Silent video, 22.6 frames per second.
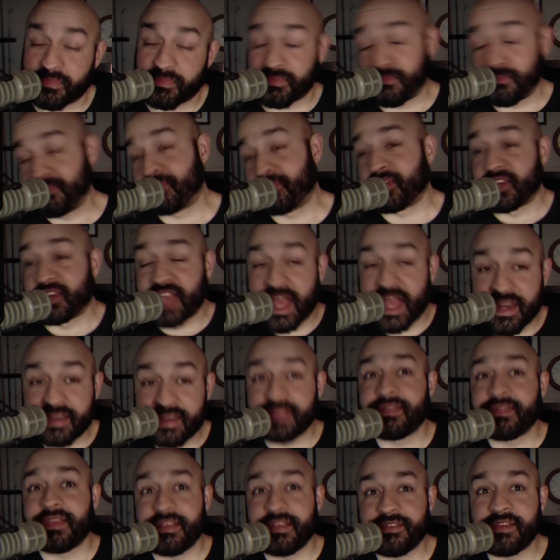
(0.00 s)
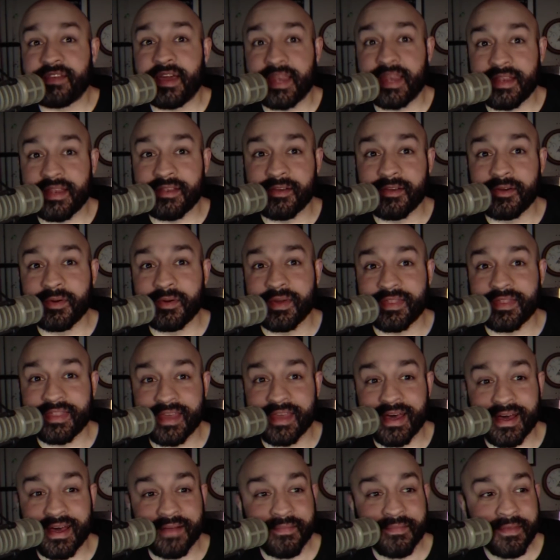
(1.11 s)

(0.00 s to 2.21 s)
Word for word: pretending that he's going to do with uh,